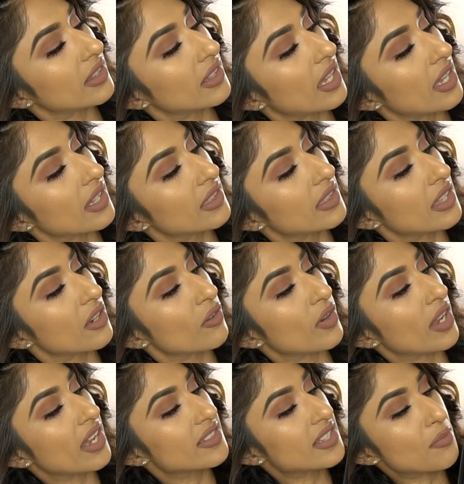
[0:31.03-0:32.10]
that there
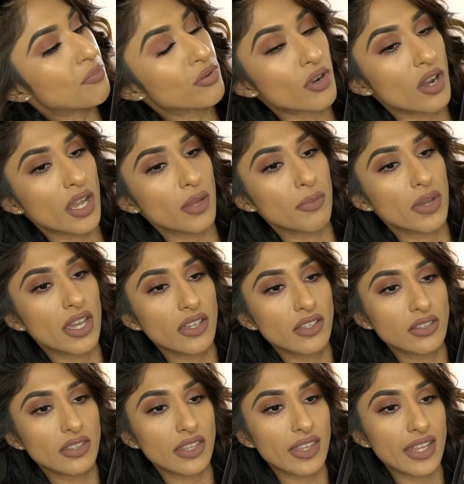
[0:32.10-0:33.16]
is a
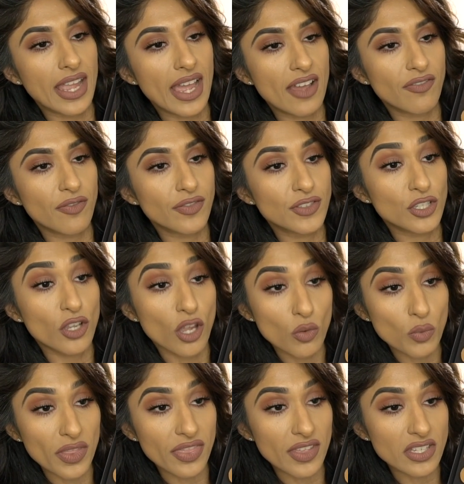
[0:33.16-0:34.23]
primer that they have to go
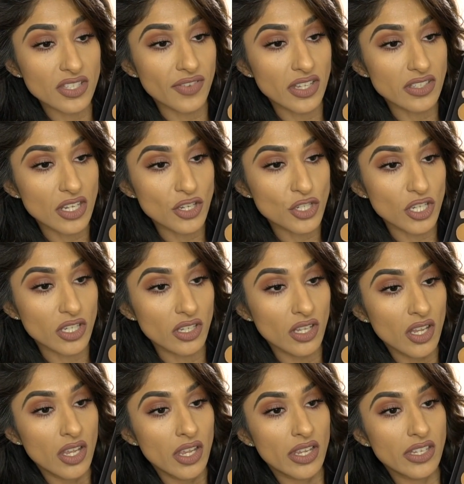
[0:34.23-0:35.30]
with this foundation.
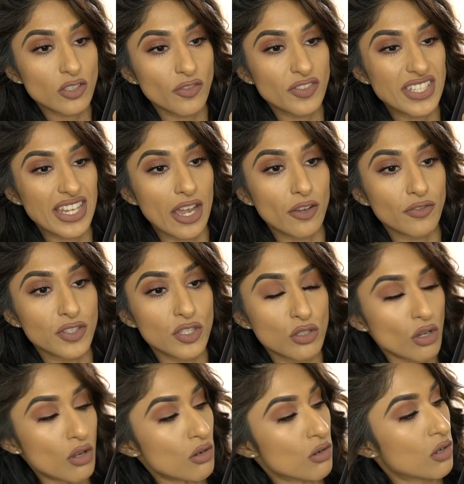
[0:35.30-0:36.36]
It's obviously out of
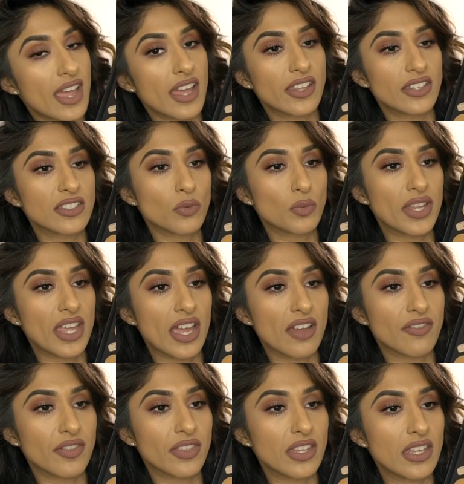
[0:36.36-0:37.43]
stock, and we
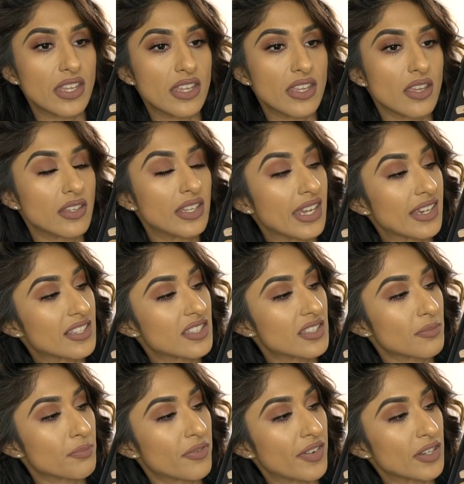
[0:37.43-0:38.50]
have the
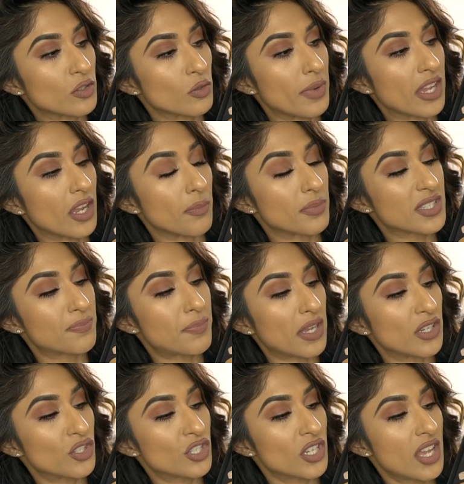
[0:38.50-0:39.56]
NYX Professional Makeup
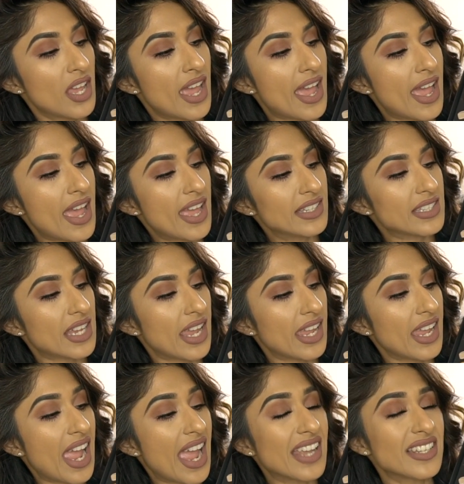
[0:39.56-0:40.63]
sponge and
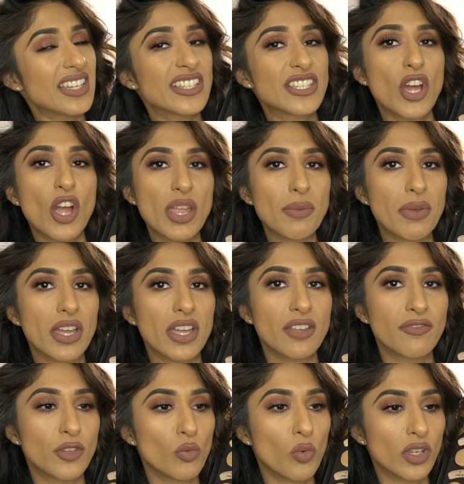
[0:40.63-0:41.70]
a handy timer
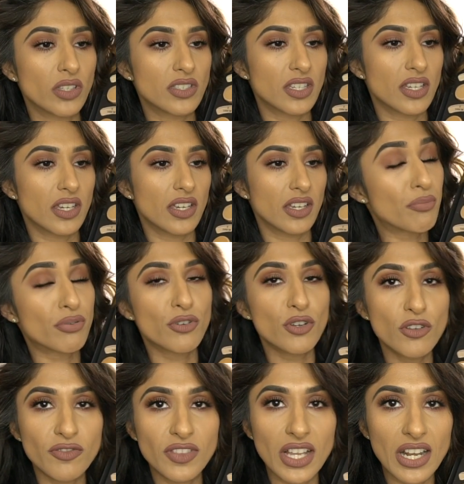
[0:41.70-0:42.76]
if you want to
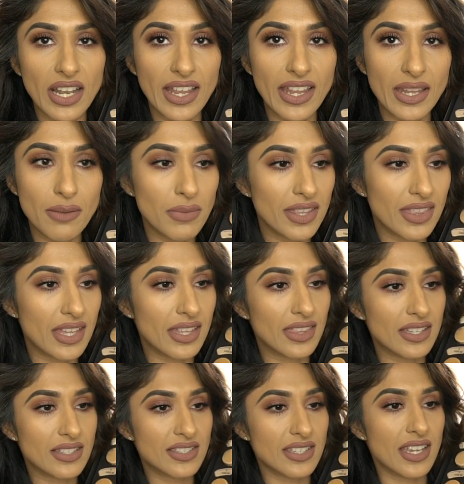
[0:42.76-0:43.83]
prove the claim that
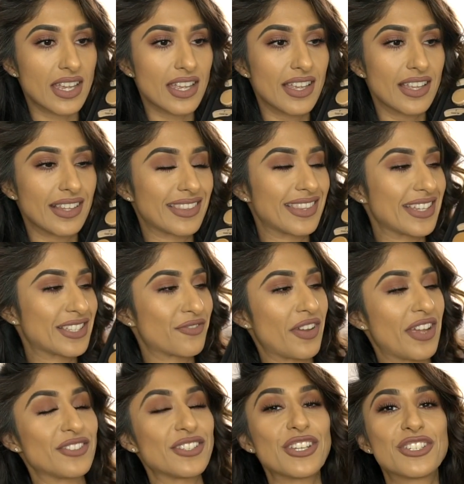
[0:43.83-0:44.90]
this
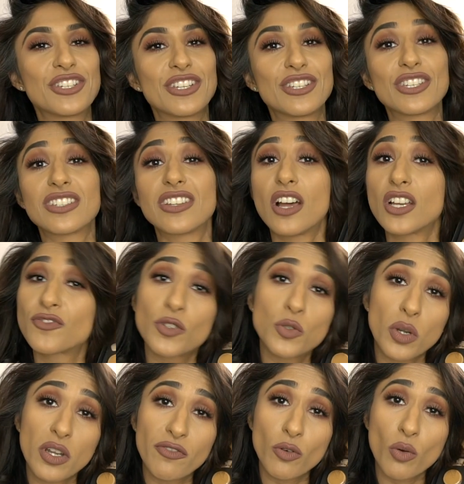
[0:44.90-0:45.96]
foundation does last for
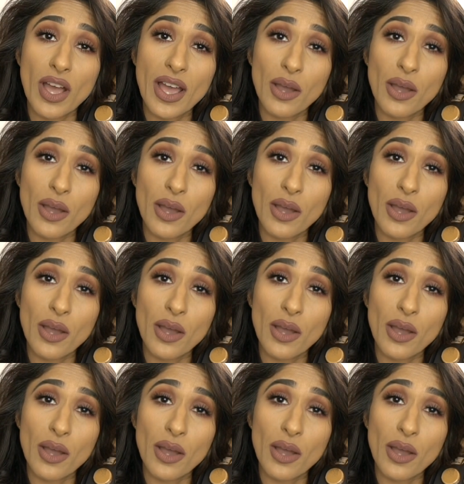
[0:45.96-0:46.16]
24